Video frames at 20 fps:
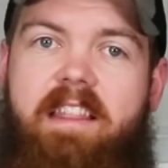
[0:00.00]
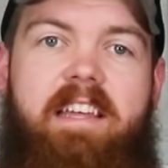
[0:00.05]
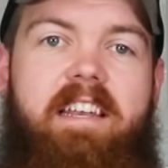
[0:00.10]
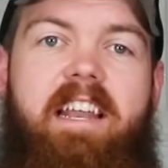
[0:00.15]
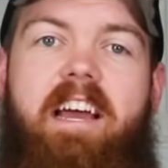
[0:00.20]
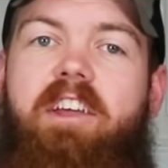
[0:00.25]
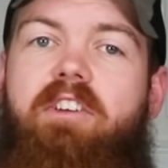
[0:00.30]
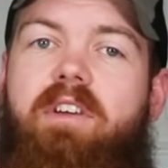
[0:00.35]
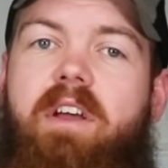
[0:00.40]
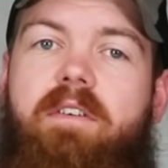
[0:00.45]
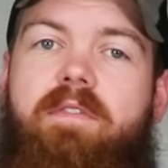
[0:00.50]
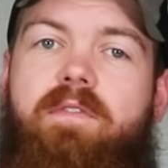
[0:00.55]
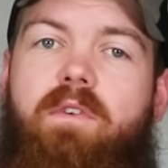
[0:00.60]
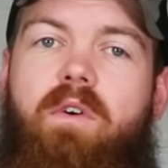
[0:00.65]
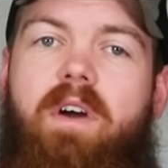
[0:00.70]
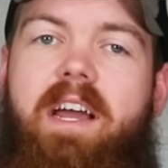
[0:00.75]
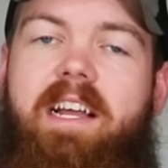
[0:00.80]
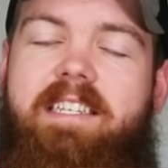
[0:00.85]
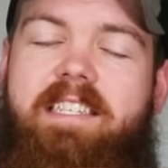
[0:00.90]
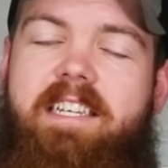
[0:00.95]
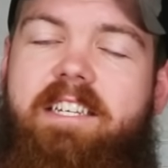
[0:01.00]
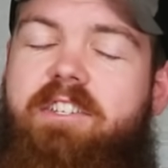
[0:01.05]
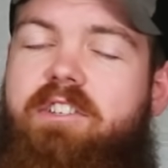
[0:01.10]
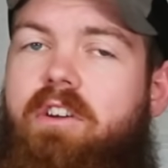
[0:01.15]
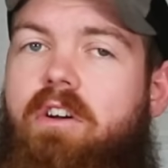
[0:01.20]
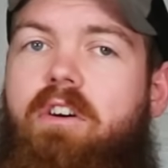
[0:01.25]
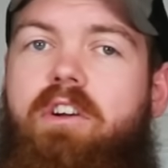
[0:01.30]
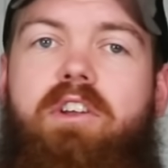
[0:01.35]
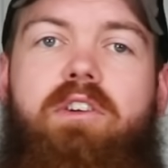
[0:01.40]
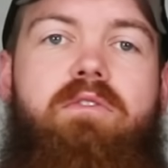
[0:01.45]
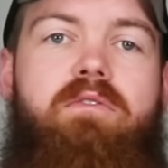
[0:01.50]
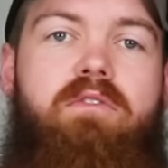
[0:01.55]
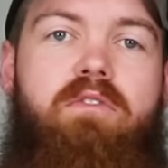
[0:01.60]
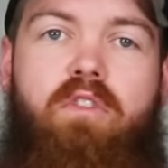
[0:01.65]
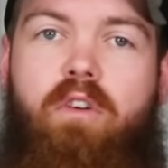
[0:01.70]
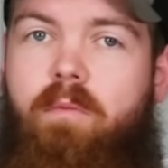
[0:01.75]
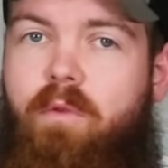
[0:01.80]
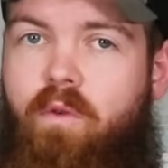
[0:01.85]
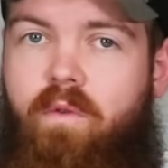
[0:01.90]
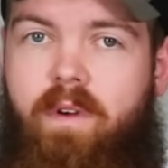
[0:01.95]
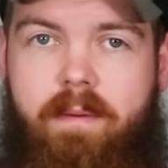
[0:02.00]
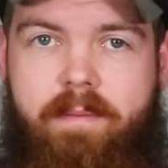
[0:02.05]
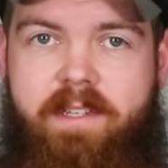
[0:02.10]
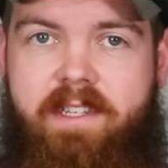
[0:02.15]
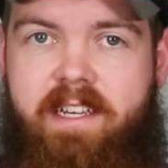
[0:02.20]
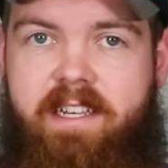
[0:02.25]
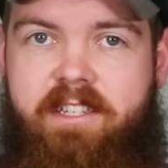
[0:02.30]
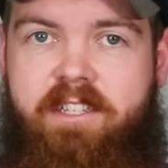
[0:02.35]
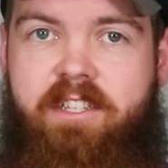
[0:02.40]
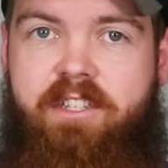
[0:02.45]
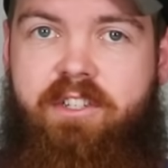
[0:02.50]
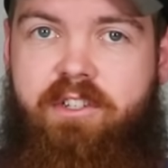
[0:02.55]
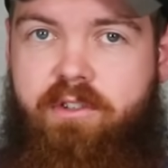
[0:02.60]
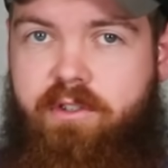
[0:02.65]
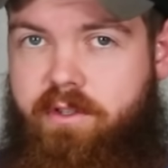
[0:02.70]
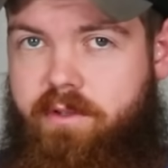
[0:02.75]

and then now you have full access to all your normal websites that you